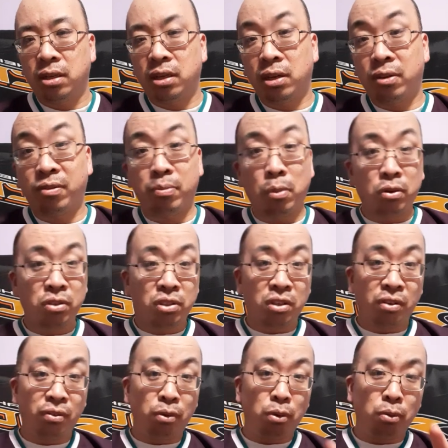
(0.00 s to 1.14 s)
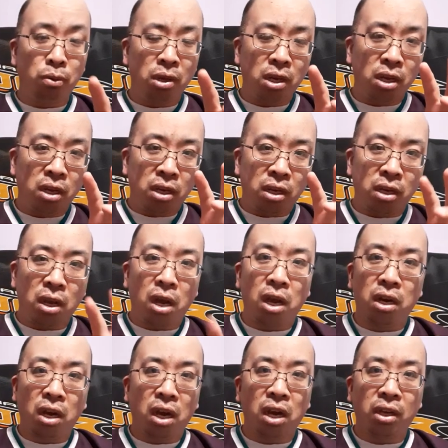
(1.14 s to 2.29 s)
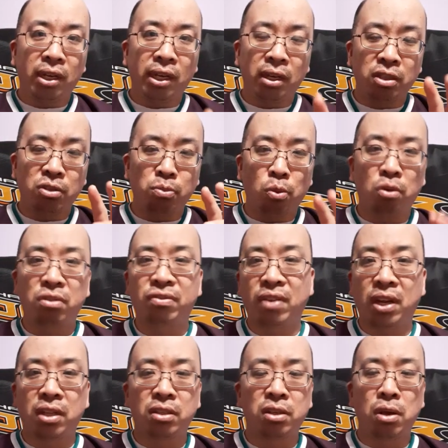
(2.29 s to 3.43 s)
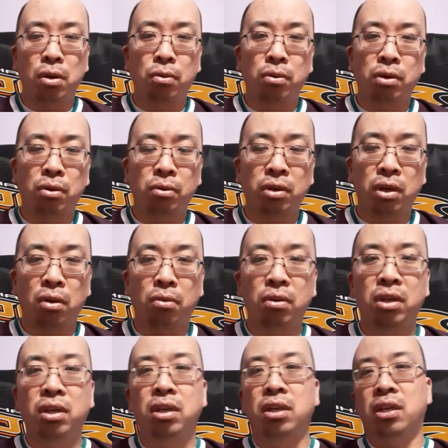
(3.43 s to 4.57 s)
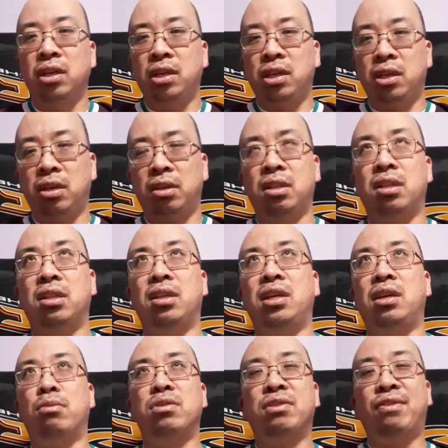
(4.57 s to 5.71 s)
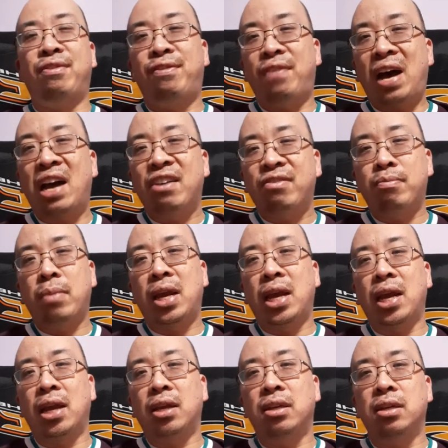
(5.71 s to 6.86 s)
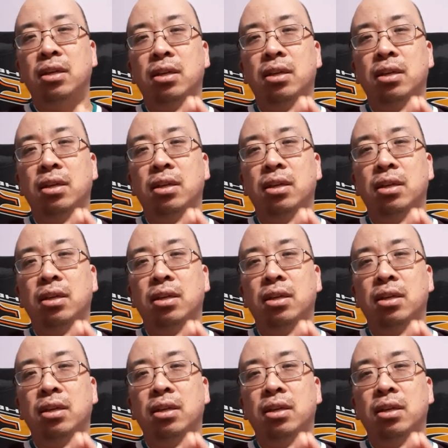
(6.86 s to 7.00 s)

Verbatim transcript: Now, if most of you non-hockey and sports fans now don't know, it, it was a five-man